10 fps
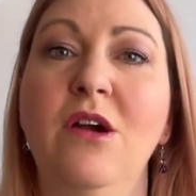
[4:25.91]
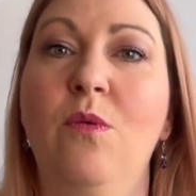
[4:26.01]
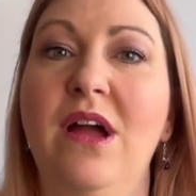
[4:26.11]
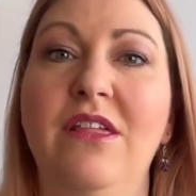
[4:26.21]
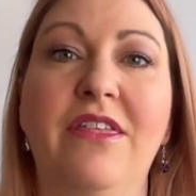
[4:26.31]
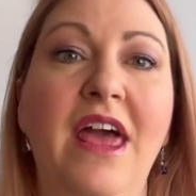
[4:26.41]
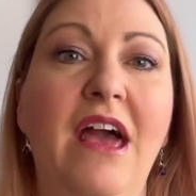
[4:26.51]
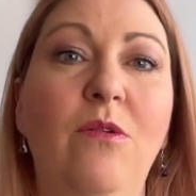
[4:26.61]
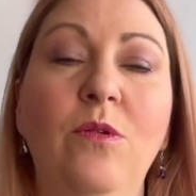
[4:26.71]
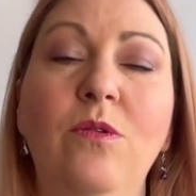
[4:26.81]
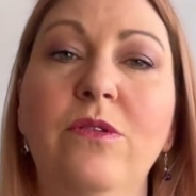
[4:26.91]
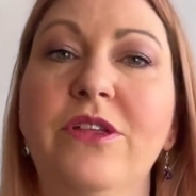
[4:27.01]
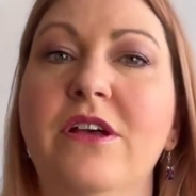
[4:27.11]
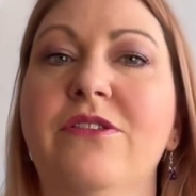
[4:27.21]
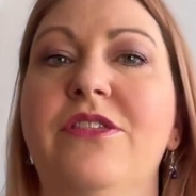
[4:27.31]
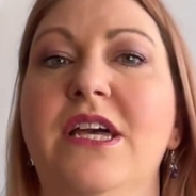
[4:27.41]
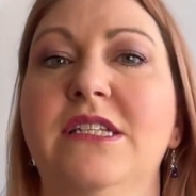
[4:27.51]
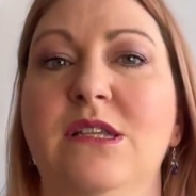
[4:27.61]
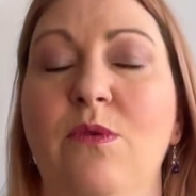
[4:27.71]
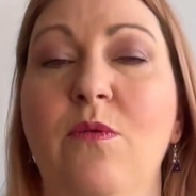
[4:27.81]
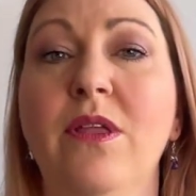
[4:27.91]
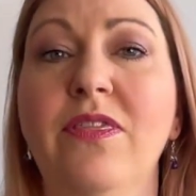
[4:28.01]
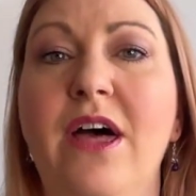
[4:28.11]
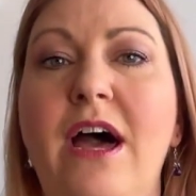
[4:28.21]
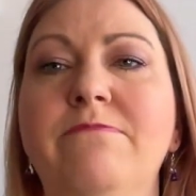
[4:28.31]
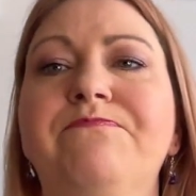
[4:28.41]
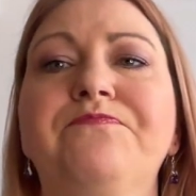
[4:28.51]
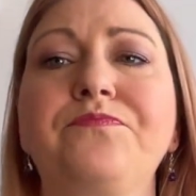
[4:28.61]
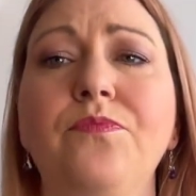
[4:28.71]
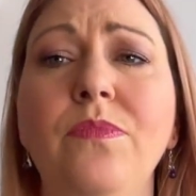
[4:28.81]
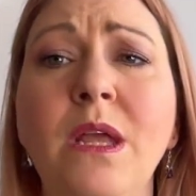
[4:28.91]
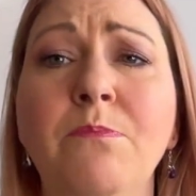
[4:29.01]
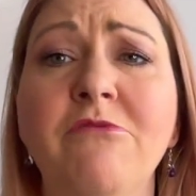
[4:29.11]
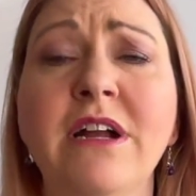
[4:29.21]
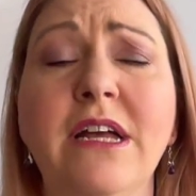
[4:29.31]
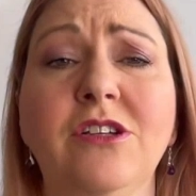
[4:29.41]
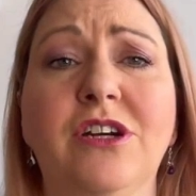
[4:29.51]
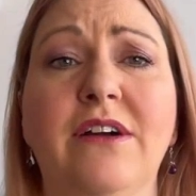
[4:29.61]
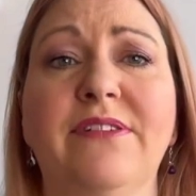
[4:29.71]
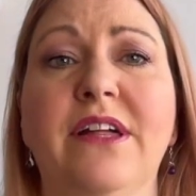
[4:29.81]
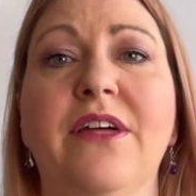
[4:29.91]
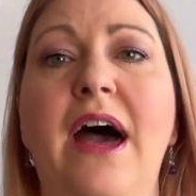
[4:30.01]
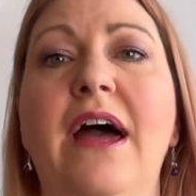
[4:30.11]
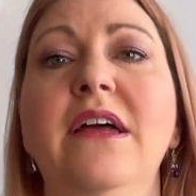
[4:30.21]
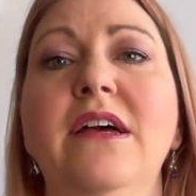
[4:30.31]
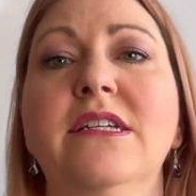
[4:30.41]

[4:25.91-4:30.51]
with all the good things that we want there, bringing traffic there.